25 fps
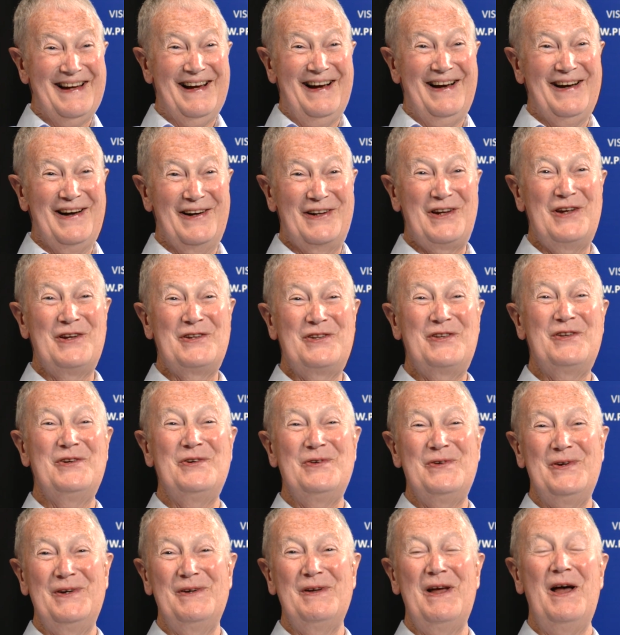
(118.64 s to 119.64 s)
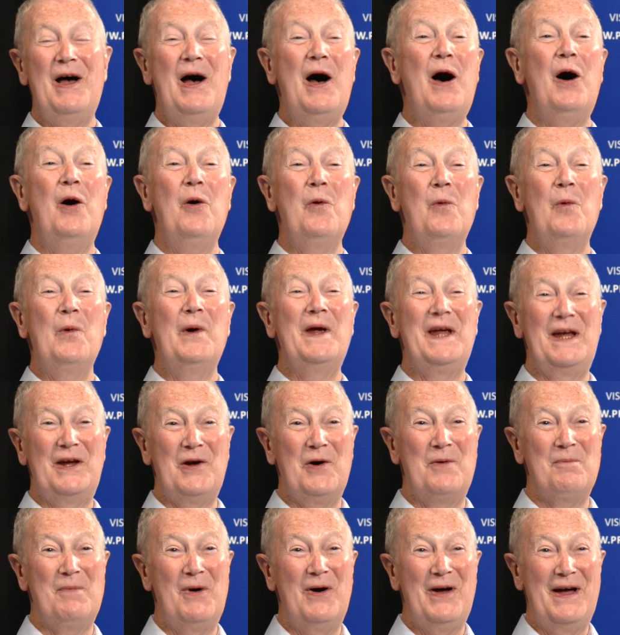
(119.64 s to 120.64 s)
I could do a whole week
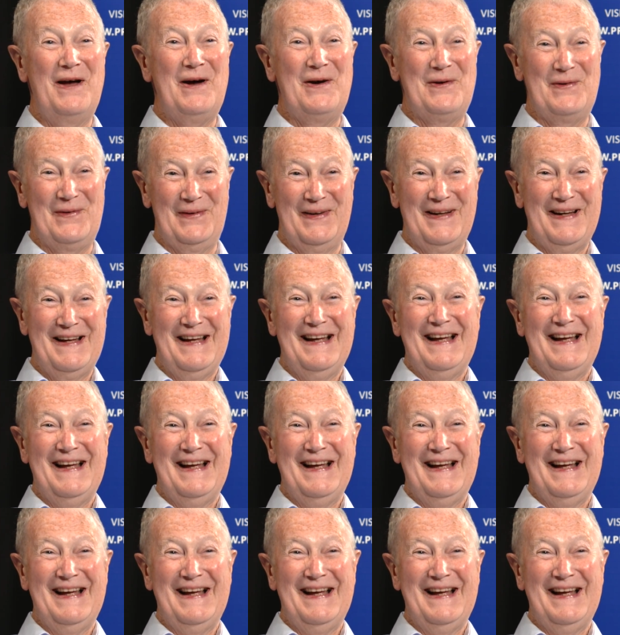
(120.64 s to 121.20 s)
on my own.